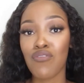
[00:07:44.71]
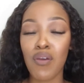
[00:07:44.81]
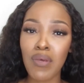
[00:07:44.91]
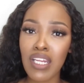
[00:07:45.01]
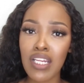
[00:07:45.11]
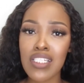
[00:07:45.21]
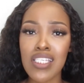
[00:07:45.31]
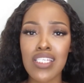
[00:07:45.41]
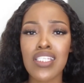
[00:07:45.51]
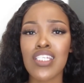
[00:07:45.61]

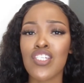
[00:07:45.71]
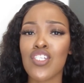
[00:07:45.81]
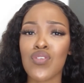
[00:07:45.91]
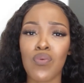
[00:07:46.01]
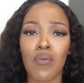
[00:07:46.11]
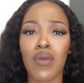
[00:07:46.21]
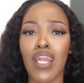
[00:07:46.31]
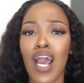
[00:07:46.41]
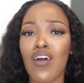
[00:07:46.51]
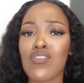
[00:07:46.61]
Femininity teaches women
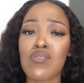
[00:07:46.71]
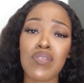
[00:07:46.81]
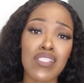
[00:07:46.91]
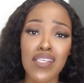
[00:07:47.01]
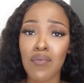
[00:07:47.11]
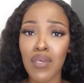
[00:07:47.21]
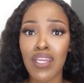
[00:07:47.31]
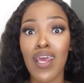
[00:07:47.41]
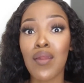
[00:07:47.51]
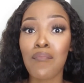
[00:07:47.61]
how to be timid
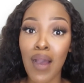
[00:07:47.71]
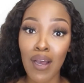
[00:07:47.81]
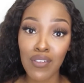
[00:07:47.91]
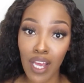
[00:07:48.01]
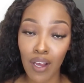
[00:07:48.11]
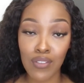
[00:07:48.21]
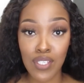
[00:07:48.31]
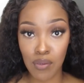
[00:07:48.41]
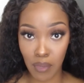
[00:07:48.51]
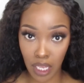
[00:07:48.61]
and bow down
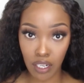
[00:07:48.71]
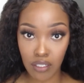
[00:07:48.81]
to men.